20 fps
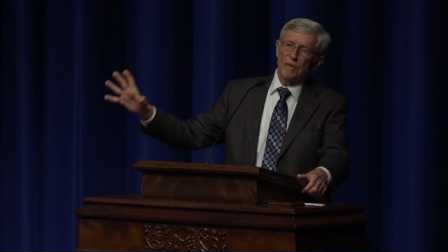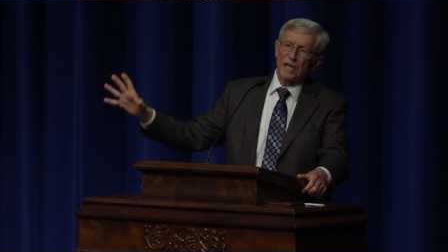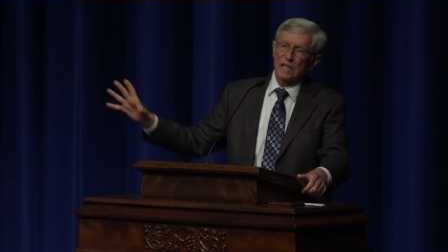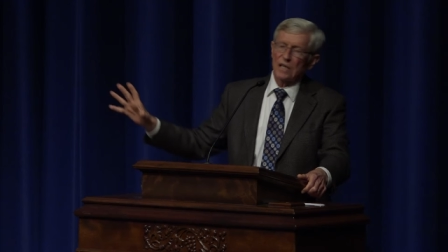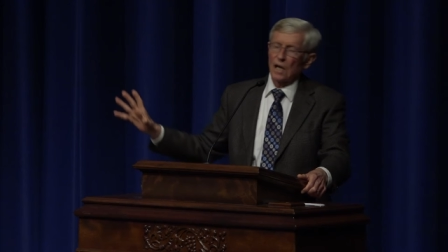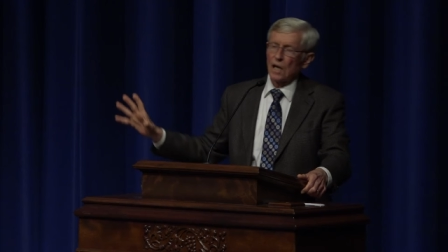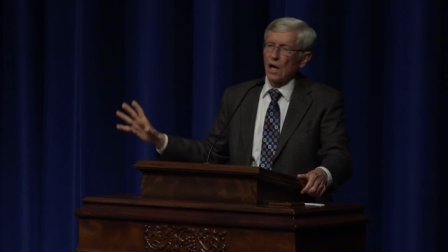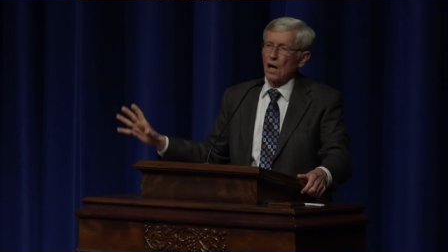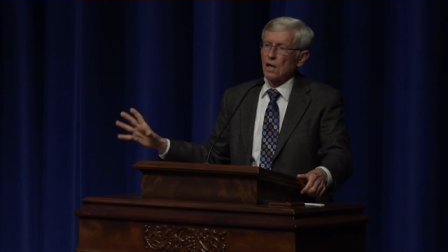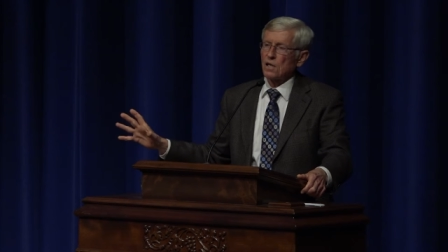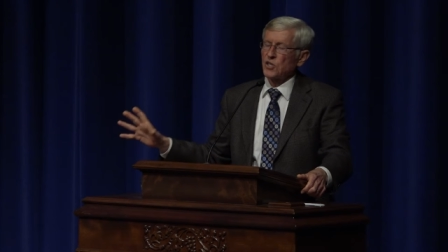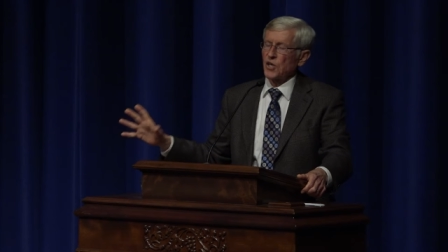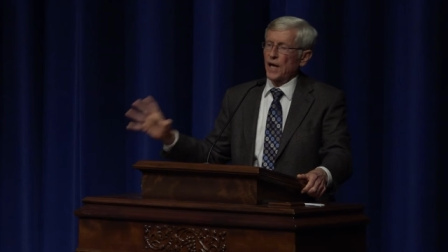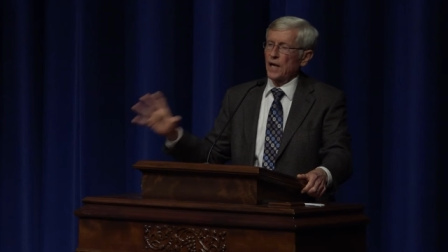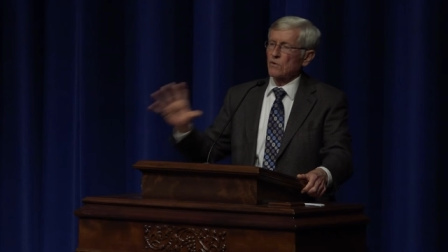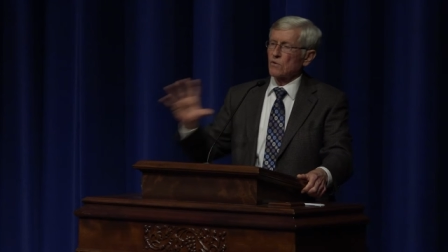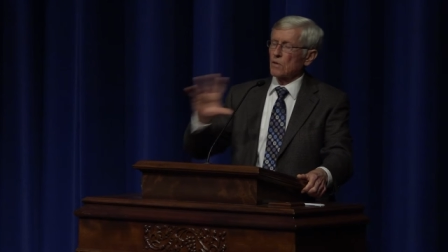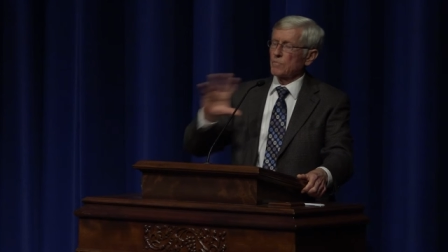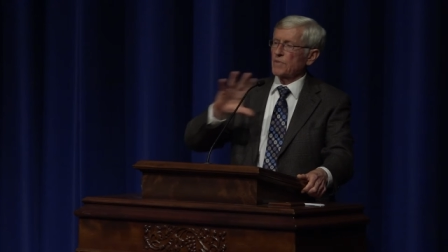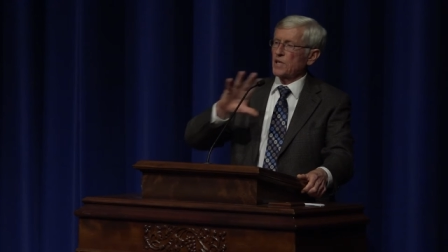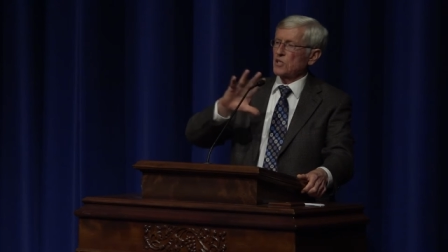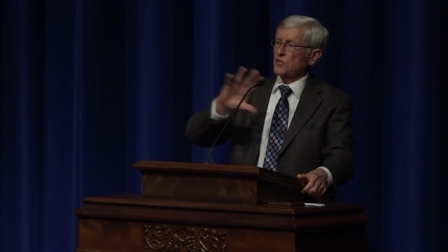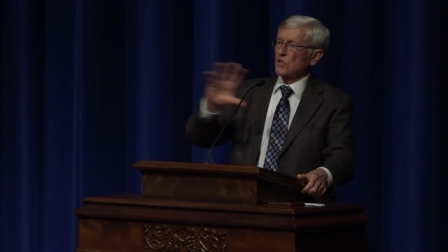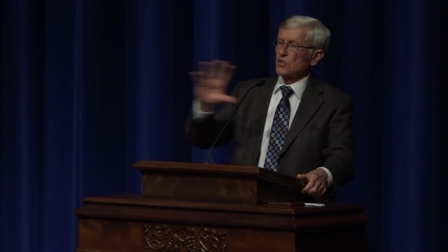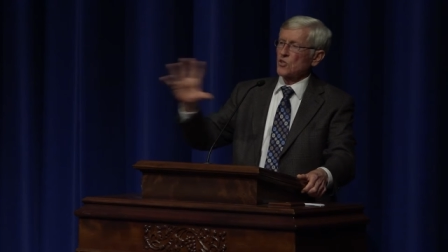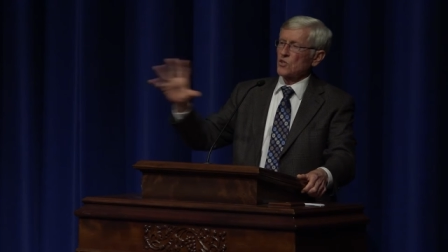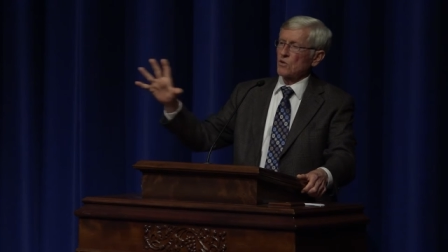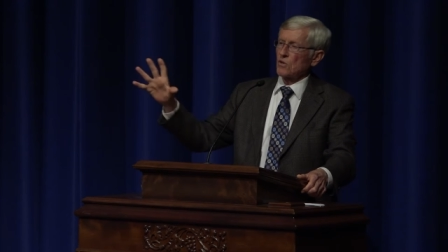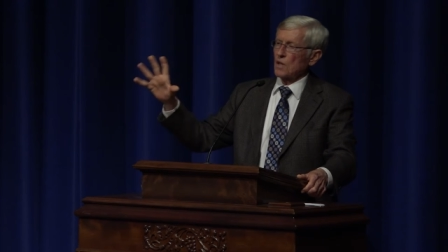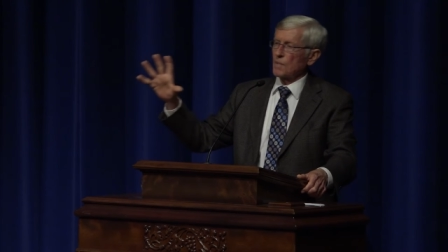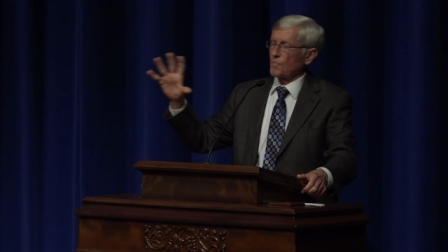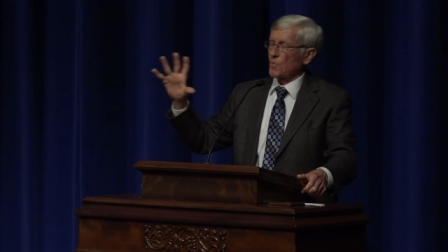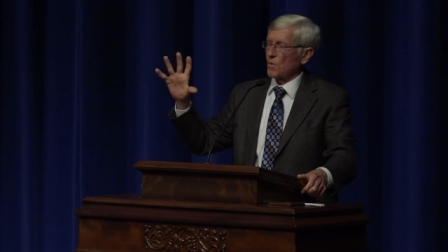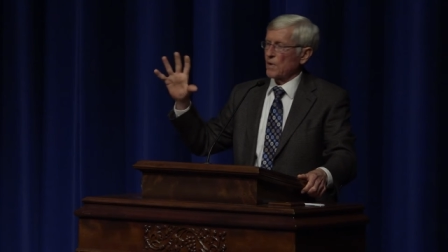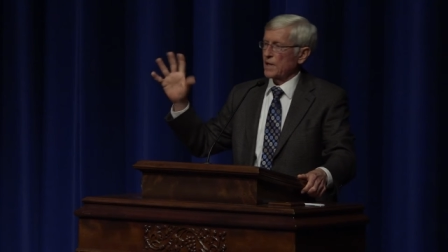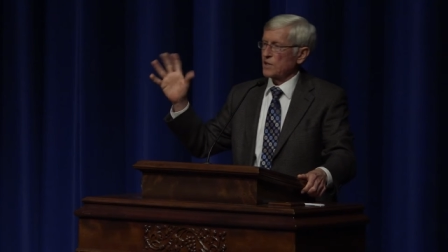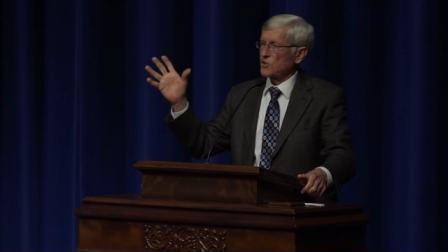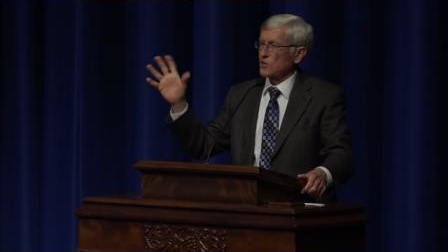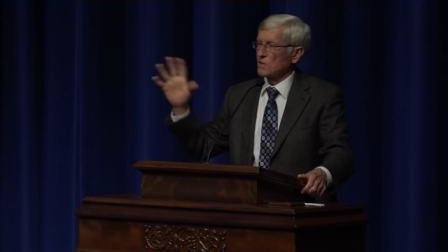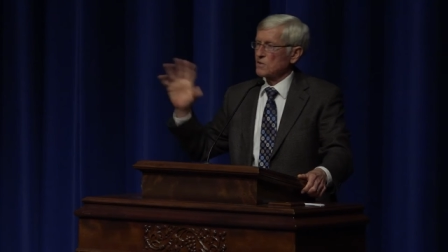by the large agribusiness
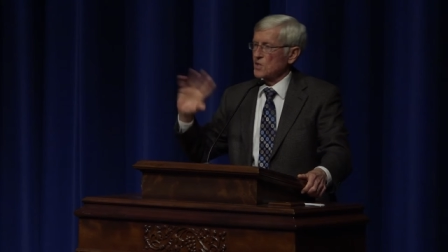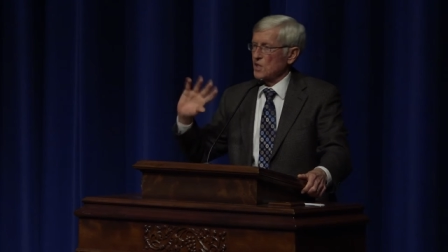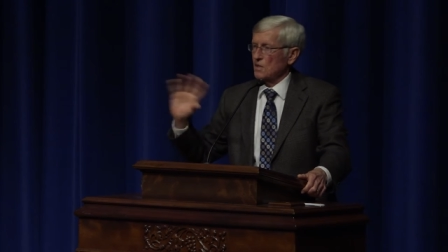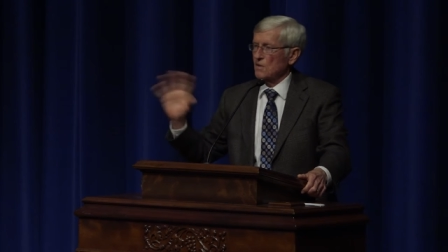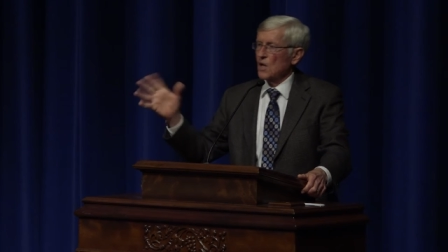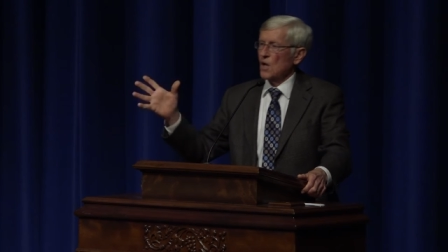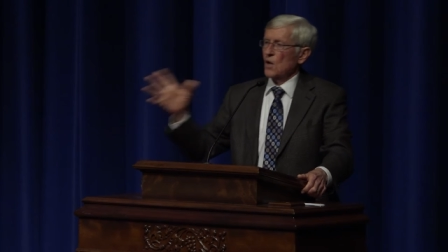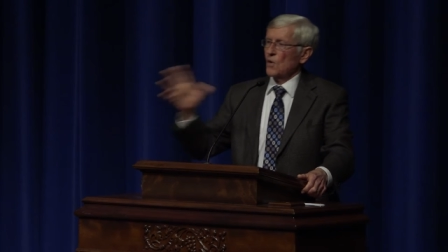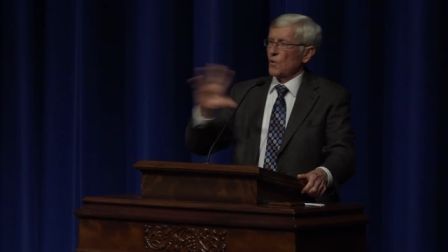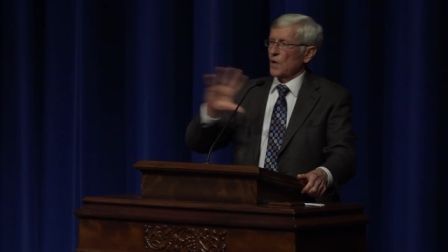corporations and